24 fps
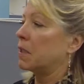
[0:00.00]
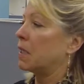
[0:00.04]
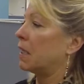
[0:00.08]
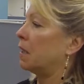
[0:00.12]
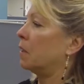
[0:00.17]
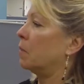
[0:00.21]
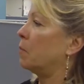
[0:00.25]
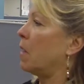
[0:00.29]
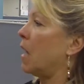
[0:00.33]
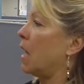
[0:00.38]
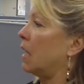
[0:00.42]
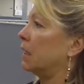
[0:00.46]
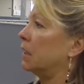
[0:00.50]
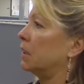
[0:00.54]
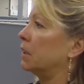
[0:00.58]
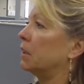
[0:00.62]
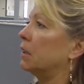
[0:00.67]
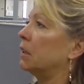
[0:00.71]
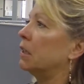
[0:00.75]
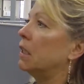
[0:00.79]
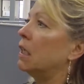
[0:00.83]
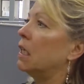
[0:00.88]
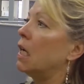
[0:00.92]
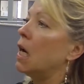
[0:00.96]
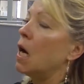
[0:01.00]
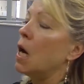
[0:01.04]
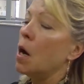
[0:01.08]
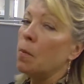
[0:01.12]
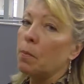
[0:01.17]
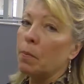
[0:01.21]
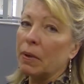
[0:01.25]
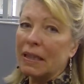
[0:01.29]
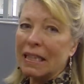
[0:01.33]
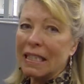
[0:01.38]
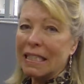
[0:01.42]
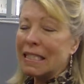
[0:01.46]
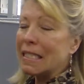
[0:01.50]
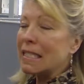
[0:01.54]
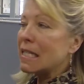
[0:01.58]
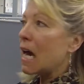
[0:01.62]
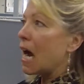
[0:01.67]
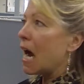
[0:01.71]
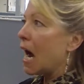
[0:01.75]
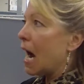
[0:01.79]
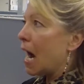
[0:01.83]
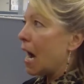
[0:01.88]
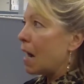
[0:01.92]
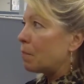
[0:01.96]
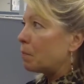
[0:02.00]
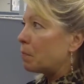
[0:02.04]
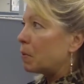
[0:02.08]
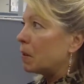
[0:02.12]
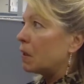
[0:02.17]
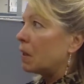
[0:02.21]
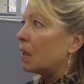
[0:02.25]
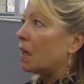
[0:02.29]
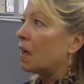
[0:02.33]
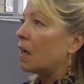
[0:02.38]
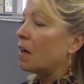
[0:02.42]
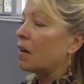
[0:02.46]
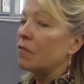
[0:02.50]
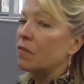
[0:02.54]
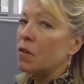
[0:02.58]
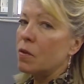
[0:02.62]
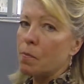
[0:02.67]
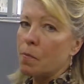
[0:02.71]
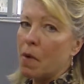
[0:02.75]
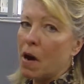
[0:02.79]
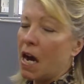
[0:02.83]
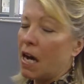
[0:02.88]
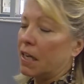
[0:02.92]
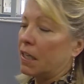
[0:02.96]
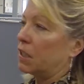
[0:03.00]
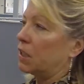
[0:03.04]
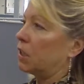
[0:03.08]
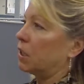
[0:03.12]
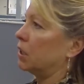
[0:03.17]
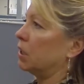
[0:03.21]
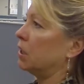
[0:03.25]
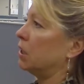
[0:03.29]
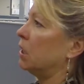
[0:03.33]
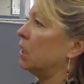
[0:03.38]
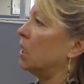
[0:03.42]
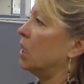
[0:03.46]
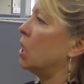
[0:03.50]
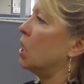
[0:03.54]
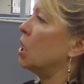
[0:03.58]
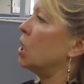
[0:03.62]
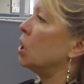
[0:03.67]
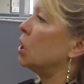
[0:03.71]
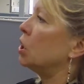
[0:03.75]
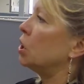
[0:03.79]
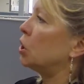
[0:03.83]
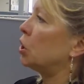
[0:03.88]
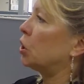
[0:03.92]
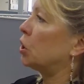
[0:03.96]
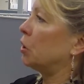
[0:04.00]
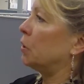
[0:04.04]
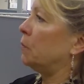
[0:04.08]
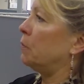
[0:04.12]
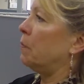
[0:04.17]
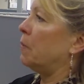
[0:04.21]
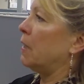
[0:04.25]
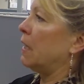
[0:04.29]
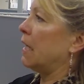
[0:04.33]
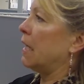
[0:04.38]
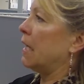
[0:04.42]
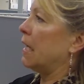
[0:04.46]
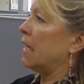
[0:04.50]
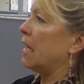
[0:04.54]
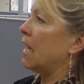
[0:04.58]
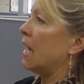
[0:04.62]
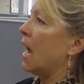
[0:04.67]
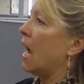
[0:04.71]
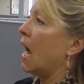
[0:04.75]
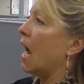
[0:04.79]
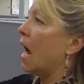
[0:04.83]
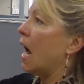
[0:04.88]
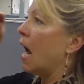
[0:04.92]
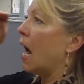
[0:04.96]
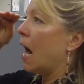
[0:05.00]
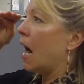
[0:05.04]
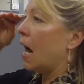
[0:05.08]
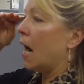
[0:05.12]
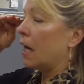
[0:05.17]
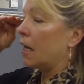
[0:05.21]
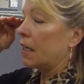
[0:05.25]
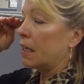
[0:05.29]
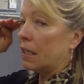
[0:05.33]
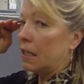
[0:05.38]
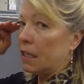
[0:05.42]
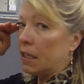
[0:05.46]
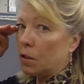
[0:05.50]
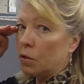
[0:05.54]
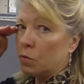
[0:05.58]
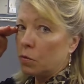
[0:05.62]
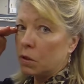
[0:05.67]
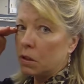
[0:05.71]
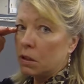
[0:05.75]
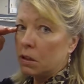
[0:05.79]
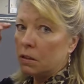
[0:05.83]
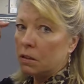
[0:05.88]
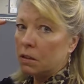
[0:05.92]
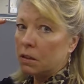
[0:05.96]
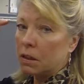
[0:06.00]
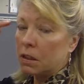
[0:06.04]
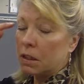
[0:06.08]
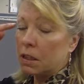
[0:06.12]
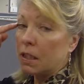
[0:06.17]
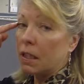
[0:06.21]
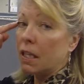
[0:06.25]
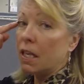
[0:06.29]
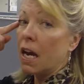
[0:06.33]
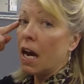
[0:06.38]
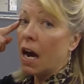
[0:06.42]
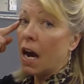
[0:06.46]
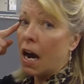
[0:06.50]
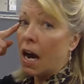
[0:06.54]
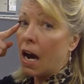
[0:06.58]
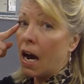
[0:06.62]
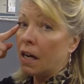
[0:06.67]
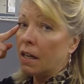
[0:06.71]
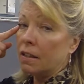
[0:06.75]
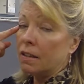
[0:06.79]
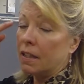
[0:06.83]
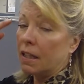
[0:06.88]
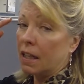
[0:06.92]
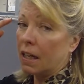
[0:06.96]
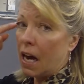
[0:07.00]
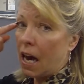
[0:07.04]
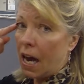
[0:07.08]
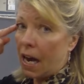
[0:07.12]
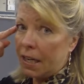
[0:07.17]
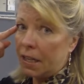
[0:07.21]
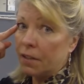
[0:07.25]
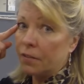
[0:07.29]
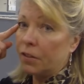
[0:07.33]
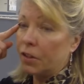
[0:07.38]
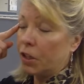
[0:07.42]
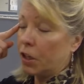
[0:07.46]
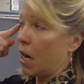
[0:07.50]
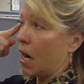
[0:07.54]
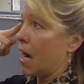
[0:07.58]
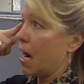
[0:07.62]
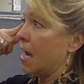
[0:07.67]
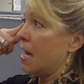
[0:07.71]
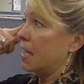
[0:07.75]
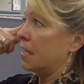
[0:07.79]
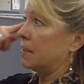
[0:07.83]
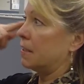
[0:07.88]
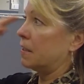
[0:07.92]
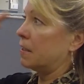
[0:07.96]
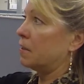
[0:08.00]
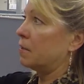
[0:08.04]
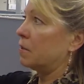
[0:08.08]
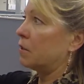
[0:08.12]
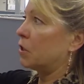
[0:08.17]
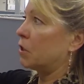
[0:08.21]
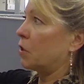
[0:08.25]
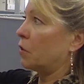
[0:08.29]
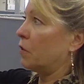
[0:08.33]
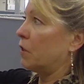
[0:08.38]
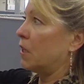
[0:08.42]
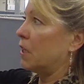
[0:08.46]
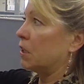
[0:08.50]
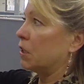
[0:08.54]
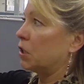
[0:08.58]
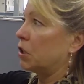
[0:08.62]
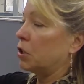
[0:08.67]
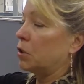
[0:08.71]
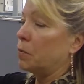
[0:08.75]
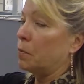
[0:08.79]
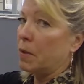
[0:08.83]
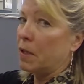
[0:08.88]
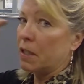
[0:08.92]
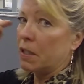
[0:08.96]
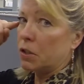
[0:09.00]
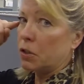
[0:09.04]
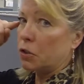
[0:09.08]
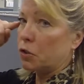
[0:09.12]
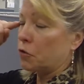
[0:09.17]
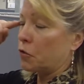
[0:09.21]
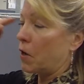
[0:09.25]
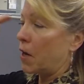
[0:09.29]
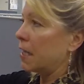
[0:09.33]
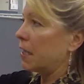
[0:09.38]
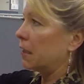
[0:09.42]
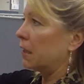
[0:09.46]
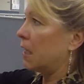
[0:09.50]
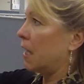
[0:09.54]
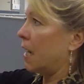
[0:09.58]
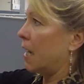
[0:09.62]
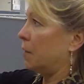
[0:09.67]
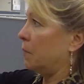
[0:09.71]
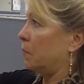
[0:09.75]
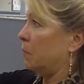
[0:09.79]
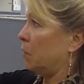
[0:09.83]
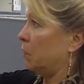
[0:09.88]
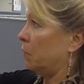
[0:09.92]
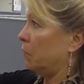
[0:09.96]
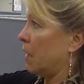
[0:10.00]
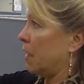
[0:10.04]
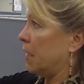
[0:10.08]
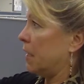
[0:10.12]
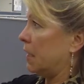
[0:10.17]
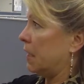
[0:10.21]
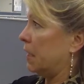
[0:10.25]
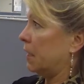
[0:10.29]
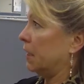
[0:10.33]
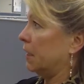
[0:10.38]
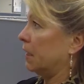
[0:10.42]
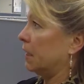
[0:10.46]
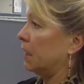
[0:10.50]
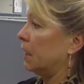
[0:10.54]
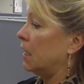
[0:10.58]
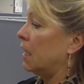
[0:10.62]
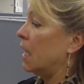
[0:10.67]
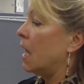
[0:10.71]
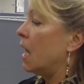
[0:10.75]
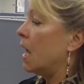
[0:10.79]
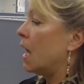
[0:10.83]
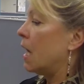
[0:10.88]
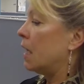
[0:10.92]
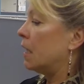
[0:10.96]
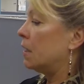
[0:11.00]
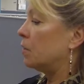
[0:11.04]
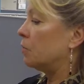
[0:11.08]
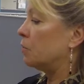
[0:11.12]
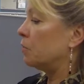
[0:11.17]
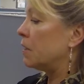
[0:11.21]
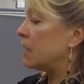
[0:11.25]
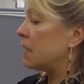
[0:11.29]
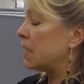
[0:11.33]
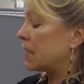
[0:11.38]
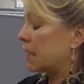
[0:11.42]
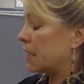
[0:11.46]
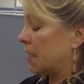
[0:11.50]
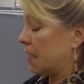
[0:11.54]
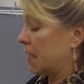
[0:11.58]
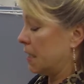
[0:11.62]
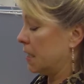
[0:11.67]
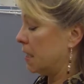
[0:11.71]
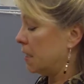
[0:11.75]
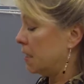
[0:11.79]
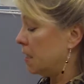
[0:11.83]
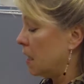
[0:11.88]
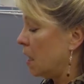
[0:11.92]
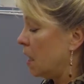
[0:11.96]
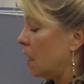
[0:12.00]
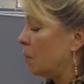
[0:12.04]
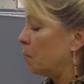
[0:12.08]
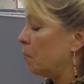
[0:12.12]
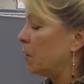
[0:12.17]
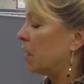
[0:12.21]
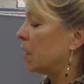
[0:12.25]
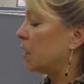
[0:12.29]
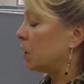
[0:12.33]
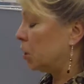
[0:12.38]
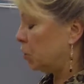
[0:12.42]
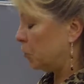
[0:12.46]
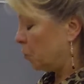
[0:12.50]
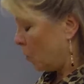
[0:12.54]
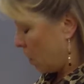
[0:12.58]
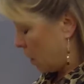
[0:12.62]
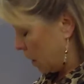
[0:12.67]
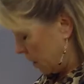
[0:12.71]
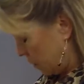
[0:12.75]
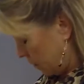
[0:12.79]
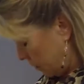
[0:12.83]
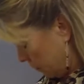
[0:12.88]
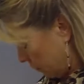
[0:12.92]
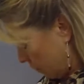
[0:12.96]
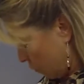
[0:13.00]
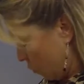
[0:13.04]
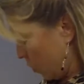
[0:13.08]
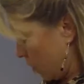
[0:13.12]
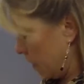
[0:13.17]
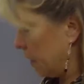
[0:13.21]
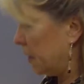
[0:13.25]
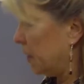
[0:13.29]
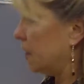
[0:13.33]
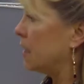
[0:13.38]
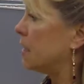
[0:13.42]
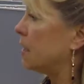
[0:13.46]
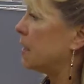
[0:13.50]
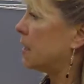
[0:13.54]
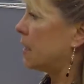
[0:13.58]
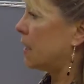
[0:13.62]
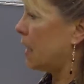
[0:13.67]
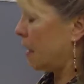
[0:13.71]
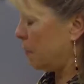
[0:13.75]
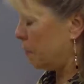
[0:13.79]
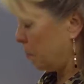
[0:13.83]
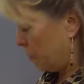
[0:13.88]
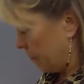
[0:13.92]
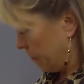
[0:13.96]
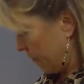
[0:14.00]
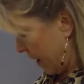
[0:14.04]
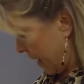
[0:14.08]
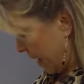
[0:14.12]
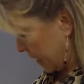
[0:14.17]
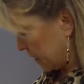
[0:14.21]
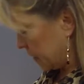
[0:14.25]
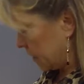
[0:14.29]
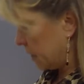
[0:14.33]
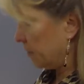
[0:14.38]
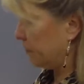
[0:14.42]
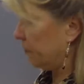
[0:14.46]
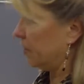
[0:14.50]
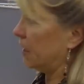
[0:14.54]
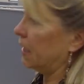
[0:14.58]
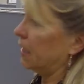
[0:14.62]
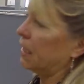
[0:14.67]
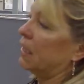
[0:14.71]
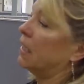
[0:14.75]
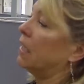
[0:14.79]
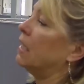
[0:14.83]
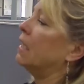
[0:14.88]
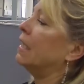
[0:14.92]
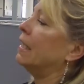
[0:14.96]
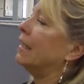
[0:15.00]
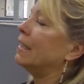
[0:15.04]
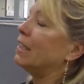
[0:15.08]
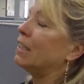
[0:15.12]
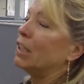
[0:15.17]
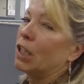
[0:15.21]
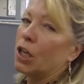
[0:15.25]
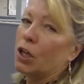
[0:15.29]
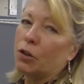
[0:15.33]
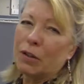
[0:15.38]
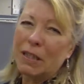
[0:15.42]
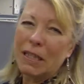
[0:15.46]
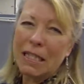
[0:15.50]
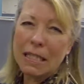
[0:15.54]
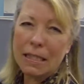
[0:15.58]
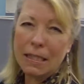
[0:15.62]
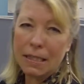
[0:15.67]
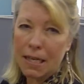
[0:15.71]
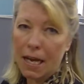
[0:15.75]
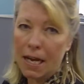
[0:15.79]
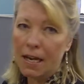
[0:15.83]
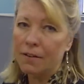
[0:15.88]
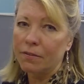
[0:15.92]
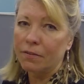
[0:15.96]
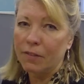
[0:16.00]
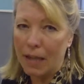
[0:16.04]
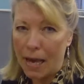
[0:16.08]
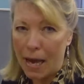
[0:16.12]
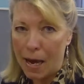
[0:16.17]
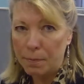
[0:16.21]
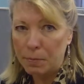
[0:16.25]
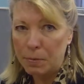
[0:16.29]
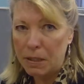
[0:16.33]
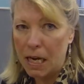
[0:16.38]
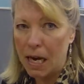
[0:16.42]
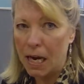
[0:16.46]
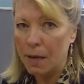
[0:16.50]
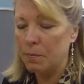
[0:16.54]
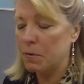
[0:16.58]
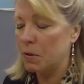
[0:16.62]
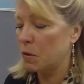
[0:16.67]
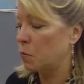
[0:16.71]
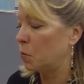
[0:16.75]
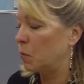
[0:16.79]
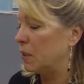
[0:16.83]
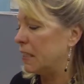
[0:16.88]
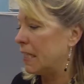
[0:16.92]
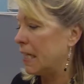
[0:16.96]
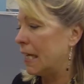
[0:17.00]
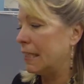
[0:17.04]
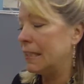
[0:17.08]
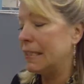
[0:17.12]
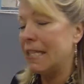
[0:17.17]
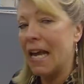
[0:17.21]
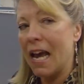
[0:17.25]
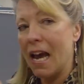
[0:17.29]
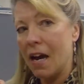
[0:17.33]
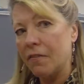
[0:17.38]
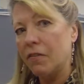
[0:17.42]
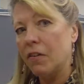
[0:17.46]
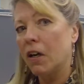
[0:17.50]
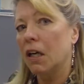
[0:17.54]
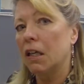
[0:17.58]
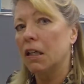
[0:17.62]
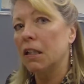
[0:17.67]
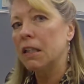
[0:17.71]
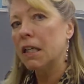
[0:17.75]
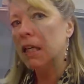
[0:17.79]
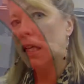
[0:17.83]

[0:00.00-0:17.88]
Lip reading: on the monitor, but the top of the monitor should be equal to the height of your eyes. So there should be a straight alignment right here. And the reason is because you want to avoid this type of activity. You know, in this day of laptops, we tend to have our